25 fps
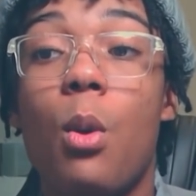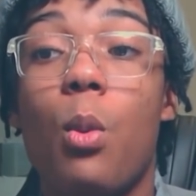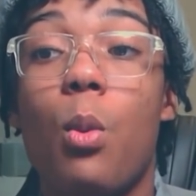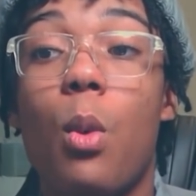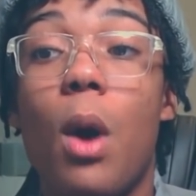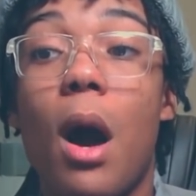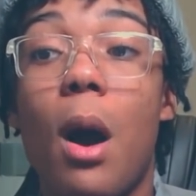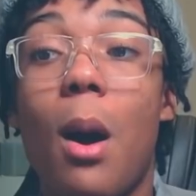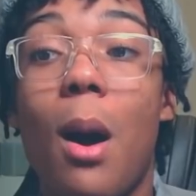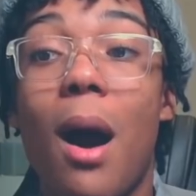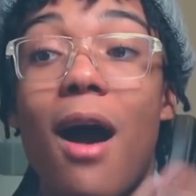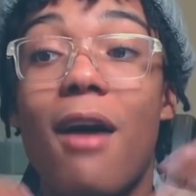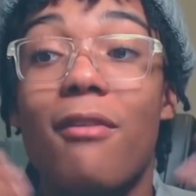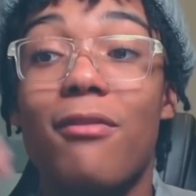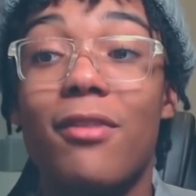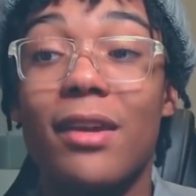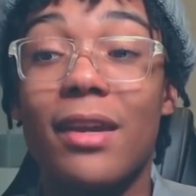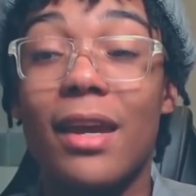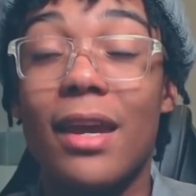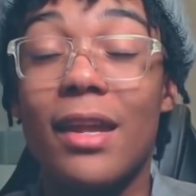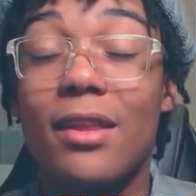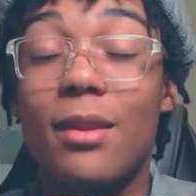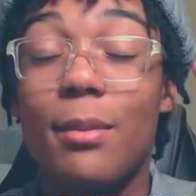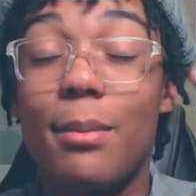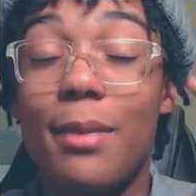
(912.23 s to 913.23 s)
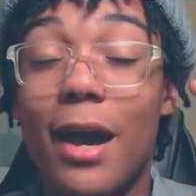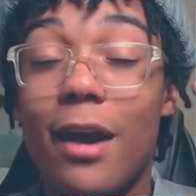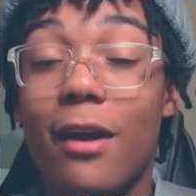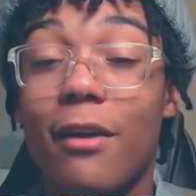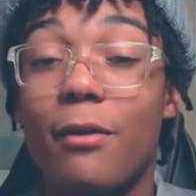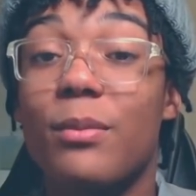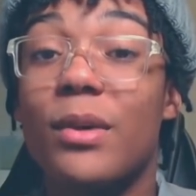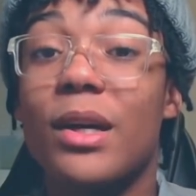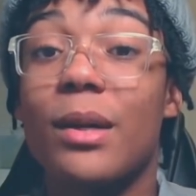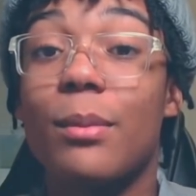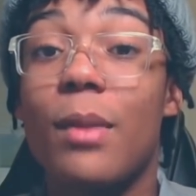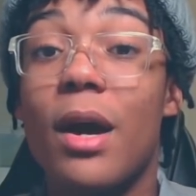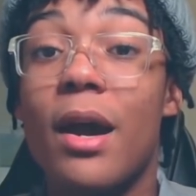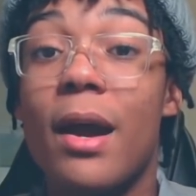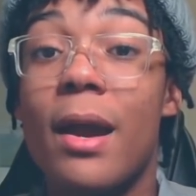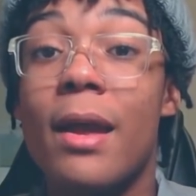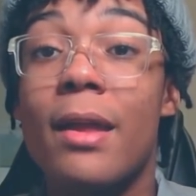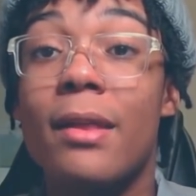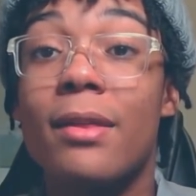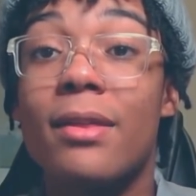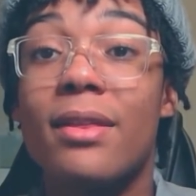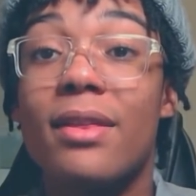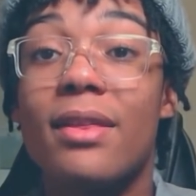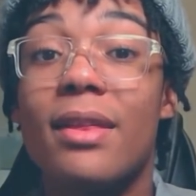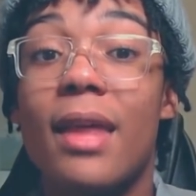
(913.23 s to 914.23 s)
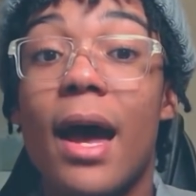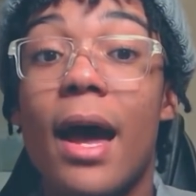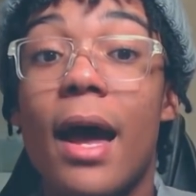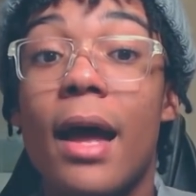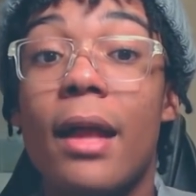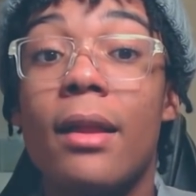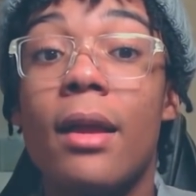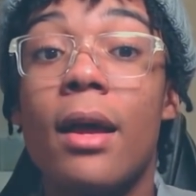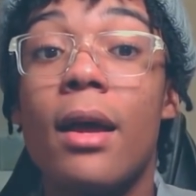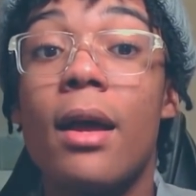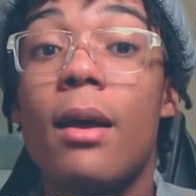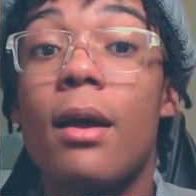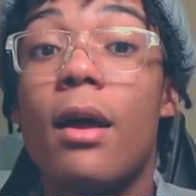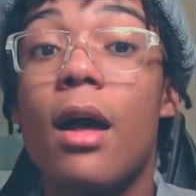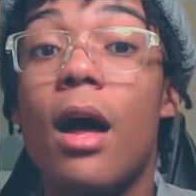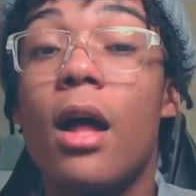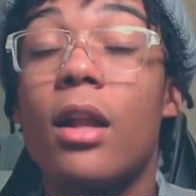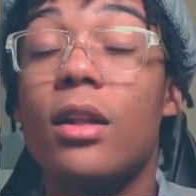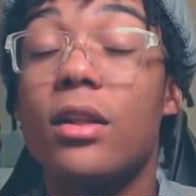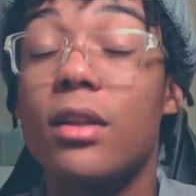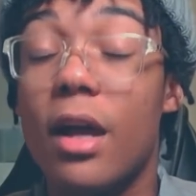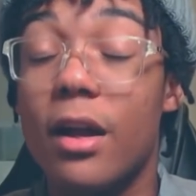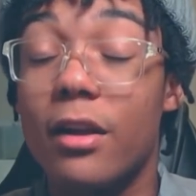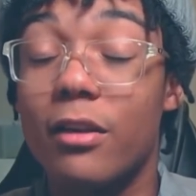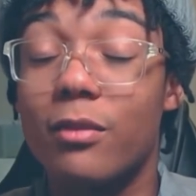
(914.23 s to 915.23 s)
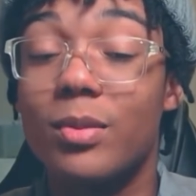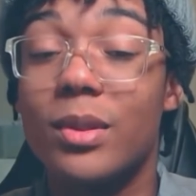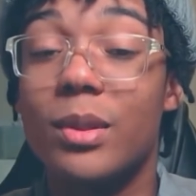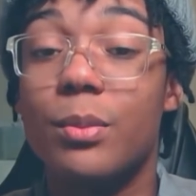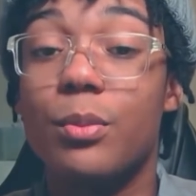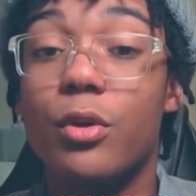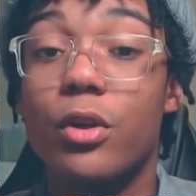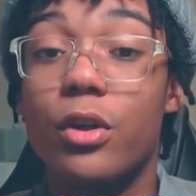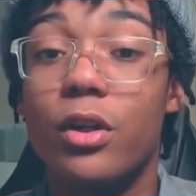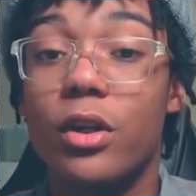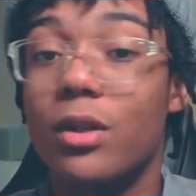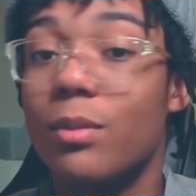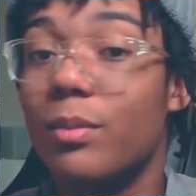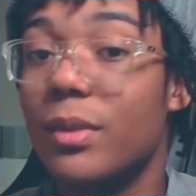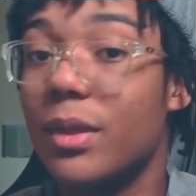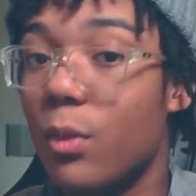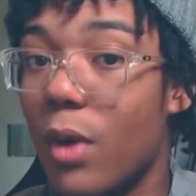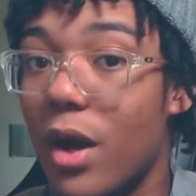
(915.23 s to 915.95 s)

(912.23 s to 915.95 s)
while having in the back of my mind that a lot of people are going to be